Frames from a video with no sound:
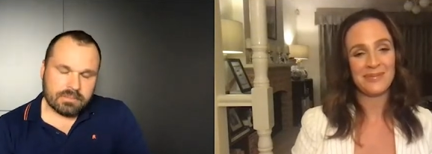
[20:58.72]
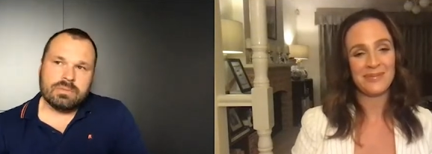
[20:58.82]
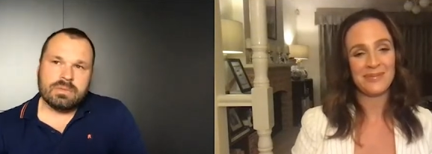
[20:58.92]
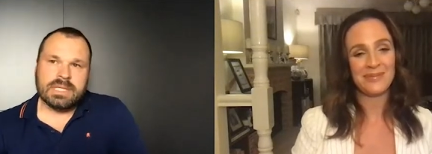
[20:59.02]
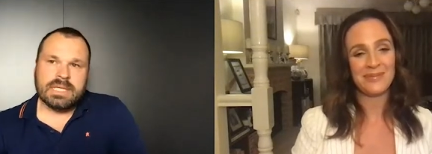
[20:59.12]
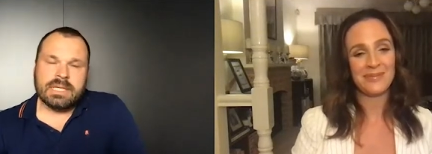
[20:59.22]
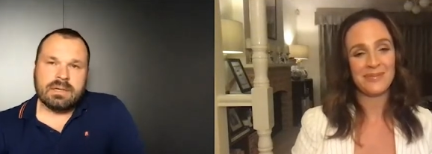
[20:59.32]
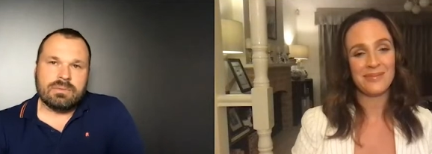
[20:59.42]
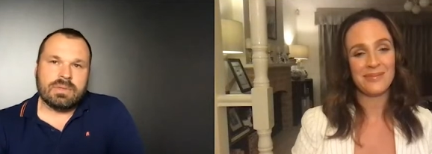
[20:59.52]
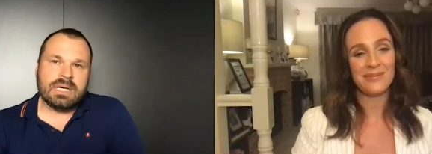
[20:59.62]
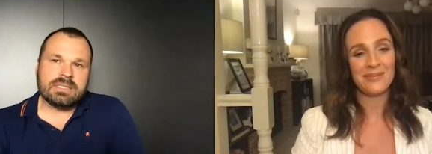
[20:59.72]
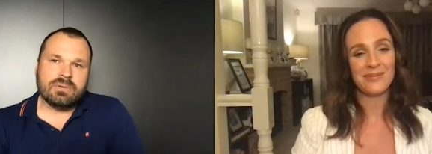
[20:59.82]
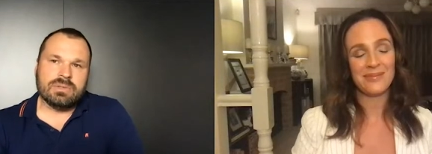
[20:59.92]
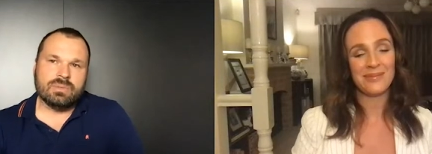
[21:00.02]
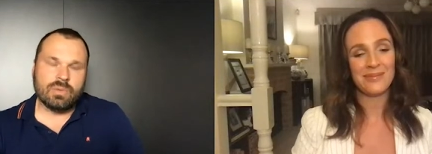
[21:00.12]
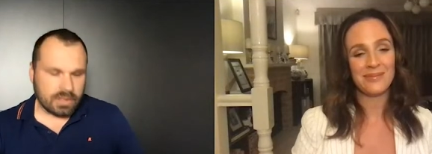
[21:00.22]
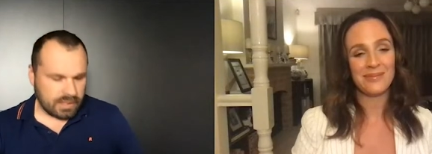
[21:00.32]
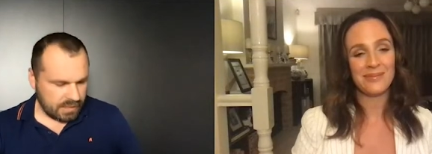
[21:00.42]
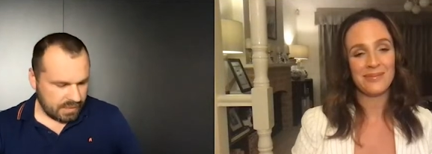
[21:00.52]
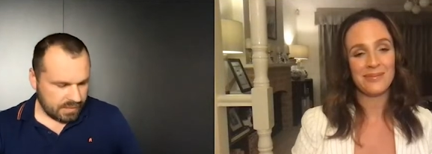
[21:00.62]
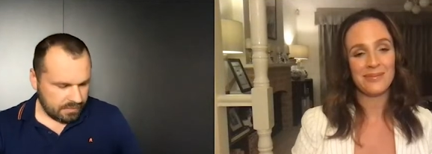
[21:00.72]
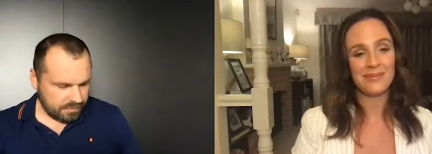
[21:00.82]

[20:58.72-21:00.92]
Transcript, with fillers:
Speaker 1: the as I was walking in,